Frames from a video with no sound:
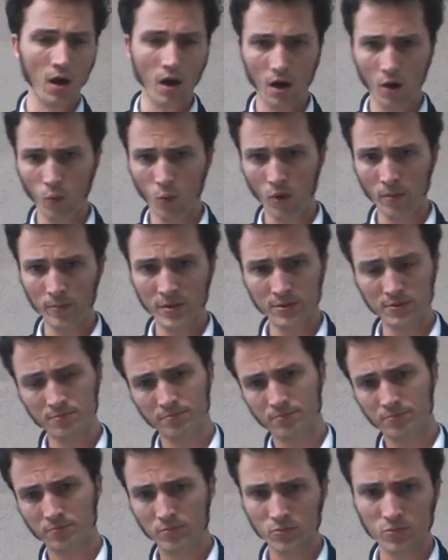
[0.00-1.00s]
a woman
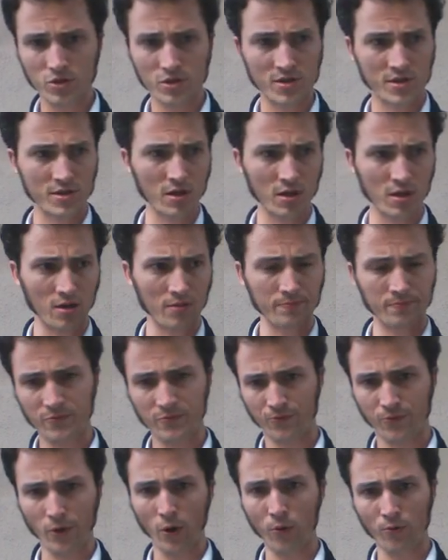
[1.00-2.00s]
just
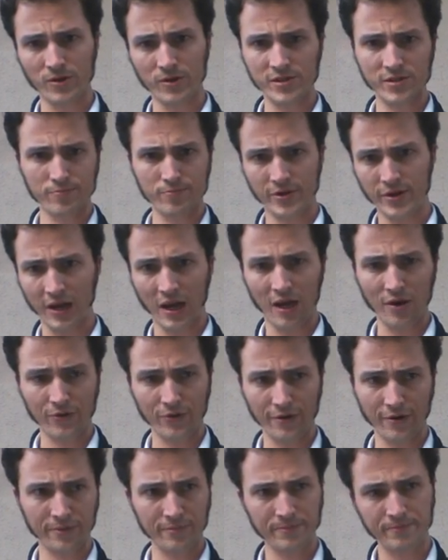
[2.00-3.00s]
for no reason being out
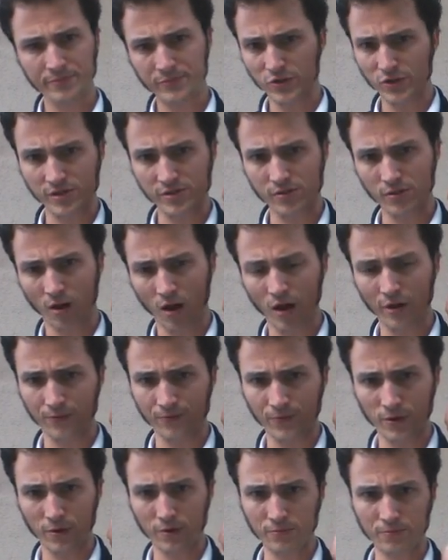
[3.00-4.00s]
there just on her
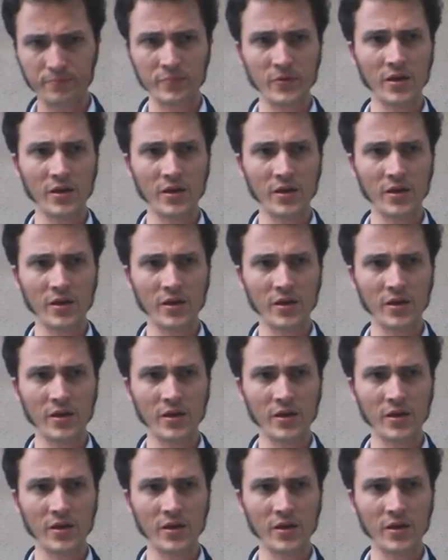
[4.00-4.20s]
phone,